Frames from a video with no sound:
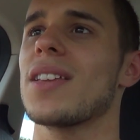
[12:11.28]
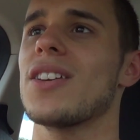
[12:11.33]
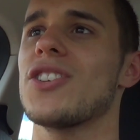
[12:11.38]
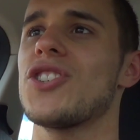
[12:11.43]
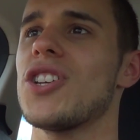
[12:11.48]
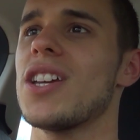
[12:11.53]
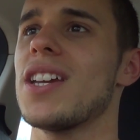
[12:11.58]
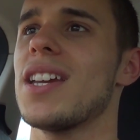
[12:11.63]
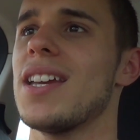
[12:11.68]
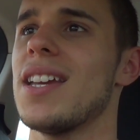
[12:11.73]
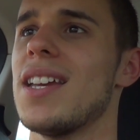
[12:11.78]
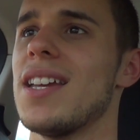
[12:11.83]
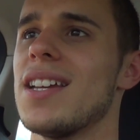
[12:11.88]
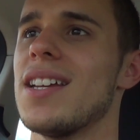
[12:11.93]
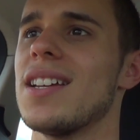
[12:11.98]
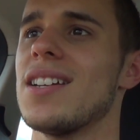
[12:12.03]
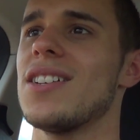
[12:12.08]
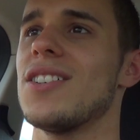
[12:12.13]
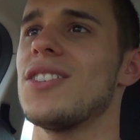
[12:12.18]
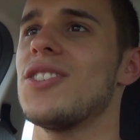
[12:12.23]

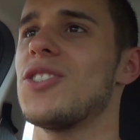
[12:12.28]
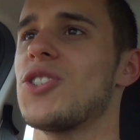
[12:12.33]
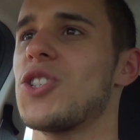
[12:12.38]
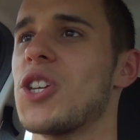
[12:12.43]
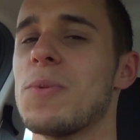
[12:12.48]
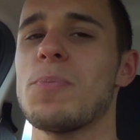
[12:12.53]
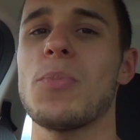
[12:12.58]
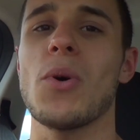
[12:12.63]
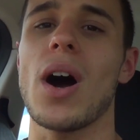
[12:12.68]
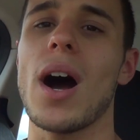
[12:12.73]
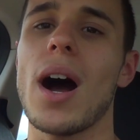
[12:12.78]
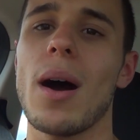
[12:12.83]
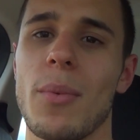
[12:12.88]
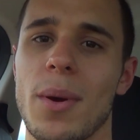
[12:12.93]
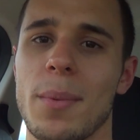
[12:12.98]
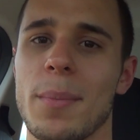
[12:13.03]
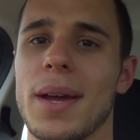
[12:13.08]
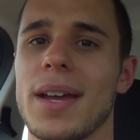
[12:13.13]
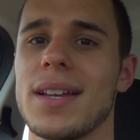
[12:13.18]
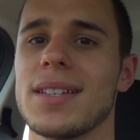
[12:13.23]
She put up
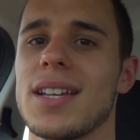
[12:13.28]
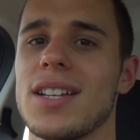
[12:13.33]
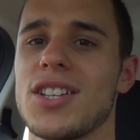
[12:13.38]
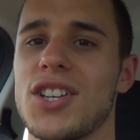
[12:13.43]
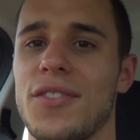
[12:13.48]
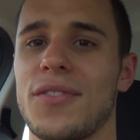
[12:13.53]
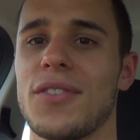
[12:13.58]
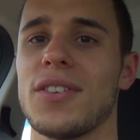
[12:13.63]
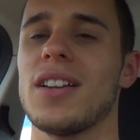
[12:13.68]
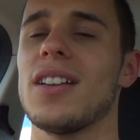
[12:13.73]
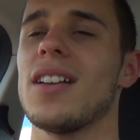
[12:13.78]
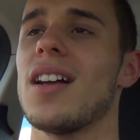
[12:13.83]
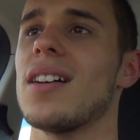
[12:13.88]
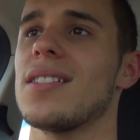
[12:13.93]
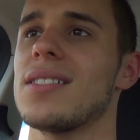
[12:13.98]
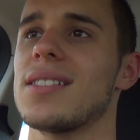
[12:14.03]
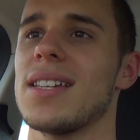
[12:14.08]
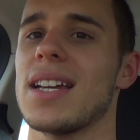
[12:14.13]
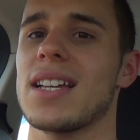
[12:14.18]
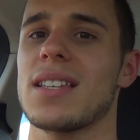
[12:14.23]
with me essentially for the
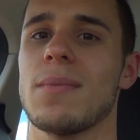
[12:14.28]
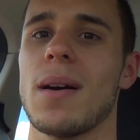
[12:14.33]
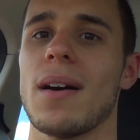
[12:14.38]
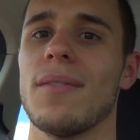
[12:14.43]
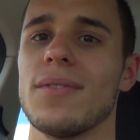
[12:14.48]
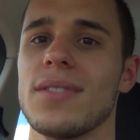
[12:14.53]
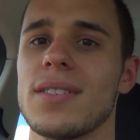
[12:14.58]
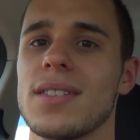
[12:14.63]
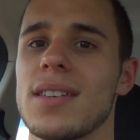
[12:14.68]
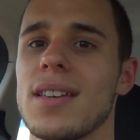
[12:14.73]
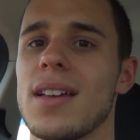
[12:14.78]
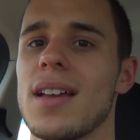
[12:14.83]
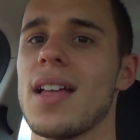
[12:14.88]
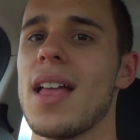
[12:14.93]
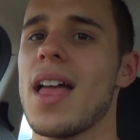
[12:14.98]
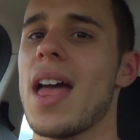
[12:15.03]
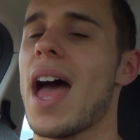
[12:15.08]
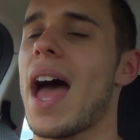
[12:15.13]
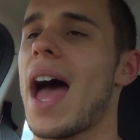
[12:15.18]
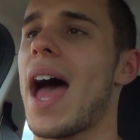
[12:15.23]
last 6 months,
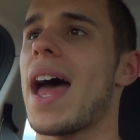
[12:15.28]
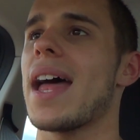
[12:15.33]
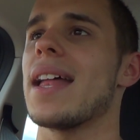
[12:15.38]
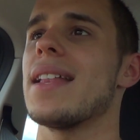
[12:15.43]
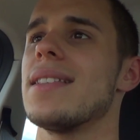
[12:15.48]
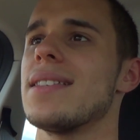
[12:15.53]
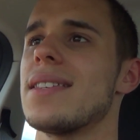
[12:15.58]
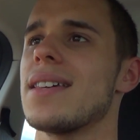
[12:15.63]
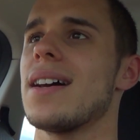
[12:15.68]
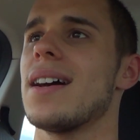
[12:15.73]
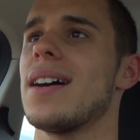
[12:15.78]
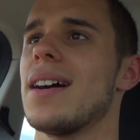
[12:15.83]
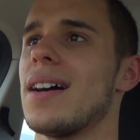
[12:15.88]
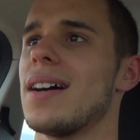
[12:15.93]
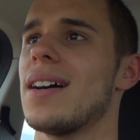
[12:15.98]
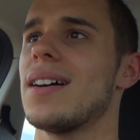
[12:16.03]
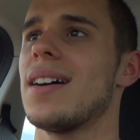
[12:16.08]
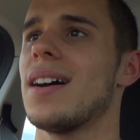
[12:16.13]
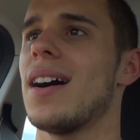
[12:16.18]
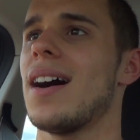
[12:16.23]
and
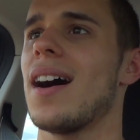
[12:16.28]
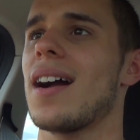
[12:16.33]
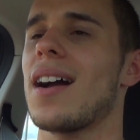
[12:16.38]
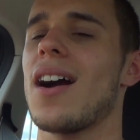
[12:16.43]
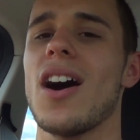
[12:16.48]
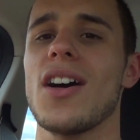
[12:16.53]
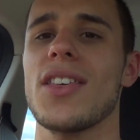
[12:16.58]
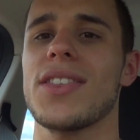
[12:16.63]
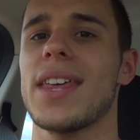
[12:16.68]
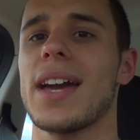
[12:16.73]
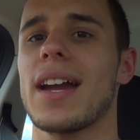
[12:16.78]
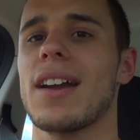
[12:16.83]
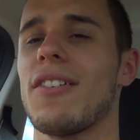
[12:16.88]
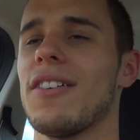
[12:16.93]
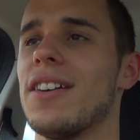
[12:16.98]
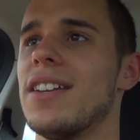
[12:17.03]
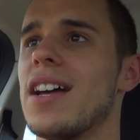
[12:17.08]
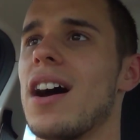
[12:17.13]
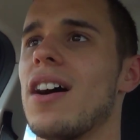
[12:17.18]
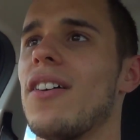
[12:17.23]
I can't thank
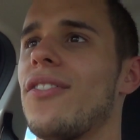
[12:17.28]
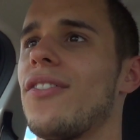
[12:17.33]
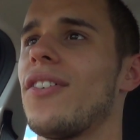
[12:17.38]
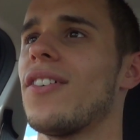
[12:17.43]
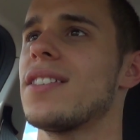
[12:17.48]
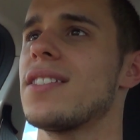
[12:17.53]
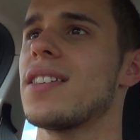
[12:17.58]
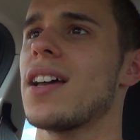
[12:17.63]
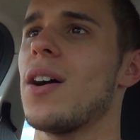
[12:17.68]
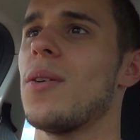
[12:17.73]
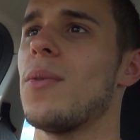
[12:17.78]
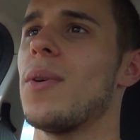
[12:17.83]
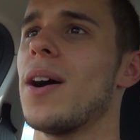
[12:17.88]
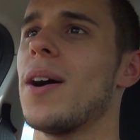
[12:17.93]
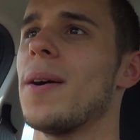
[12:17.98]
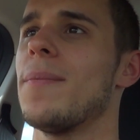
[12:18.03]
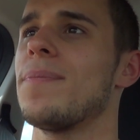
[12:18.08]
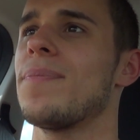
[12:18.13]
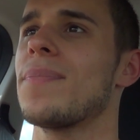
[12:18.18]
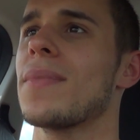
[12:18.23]
her enough. So
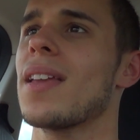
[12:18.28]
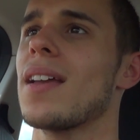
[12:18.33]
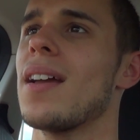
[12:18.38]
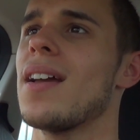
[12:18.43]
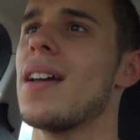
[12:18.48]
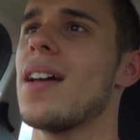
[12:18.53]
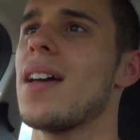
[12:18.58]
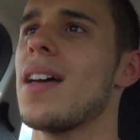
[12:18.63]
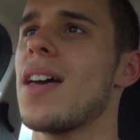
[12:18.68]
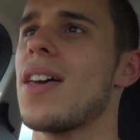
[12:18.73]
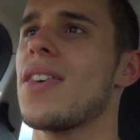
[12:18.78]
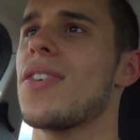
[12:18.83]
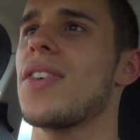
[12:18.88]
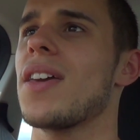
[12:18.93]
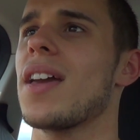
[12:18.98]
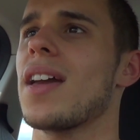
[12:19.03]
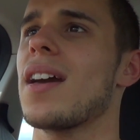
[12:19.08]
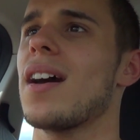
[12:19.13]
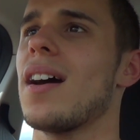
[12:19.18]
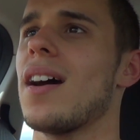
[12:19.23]
I
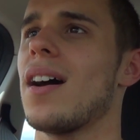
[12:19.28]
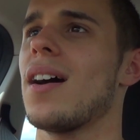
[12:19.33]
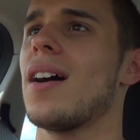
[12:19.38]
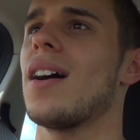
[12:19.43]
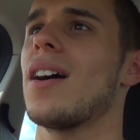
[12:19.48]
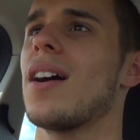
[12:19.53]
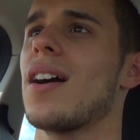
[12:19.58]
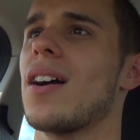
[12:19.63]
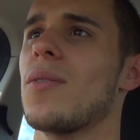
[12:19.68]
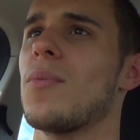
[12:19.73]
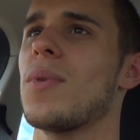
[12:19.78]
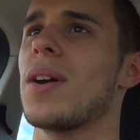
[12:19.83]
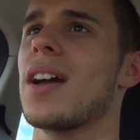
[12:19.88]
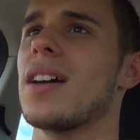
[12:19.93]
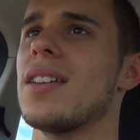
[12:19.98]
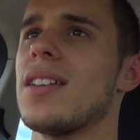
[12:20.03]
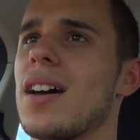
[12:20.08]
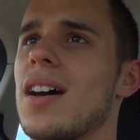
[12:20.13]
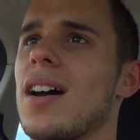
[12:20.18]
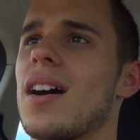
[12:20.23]
think we're
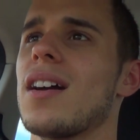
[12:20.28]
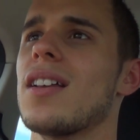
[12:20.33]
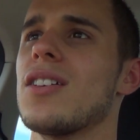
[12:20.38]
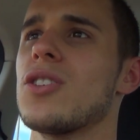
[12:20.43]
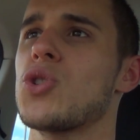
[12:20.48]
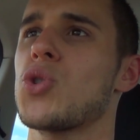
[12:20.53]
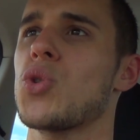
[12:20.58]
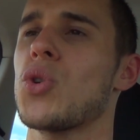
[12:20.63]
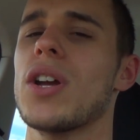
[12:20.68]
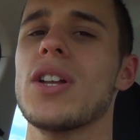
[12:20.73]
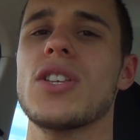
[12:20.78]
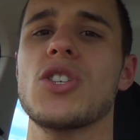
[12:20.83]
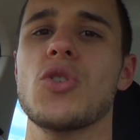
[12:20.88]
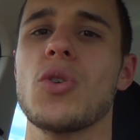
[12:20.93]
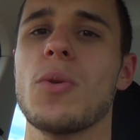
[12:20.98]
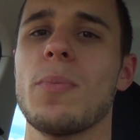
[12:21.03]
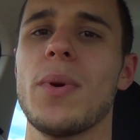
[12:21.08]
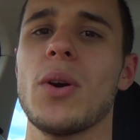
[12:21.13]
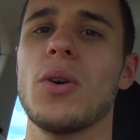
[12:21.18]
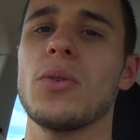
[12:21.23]
gonna treat it
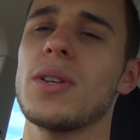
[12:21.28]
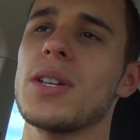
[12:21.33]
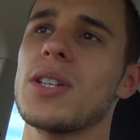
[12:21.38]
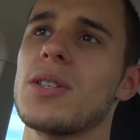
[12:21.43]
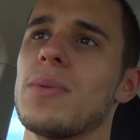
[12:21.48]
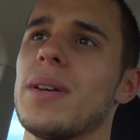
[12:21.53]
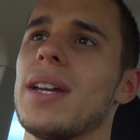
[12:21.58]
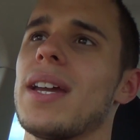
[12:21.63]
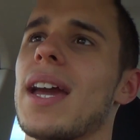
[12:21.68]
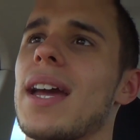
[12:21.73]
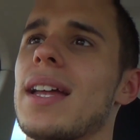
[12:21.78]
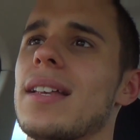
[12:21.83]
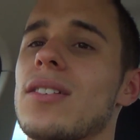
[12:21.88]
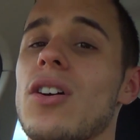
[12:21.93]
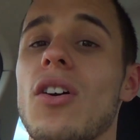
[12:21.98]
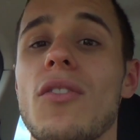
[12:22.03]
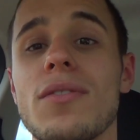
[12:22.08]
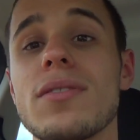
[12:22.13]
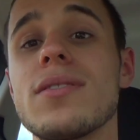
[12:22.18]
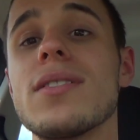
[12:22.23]
to a meal this weekend.
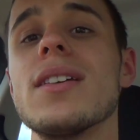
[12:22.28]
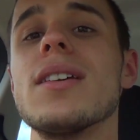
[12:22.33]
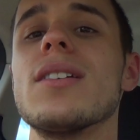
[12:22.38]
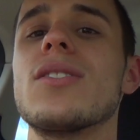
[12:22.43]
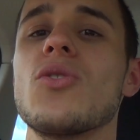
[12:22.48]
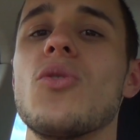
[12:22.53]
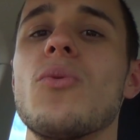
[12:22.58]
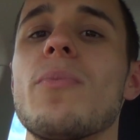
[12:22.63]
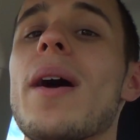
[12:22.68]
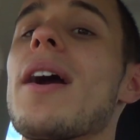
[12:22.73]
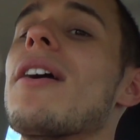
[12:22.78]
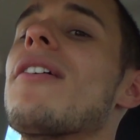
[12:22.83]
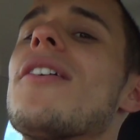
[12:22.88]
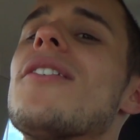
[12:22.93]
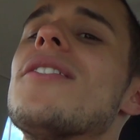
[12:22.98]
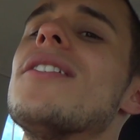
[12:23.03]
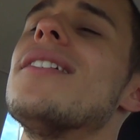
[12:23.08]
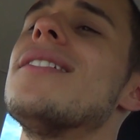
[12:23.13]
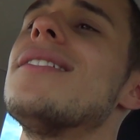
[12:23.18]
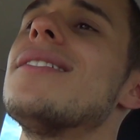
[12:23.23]
Obviously it's all
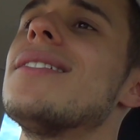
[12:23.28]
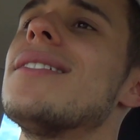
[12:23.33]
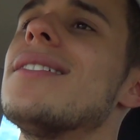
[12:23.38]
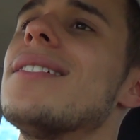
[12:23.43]
macroed in,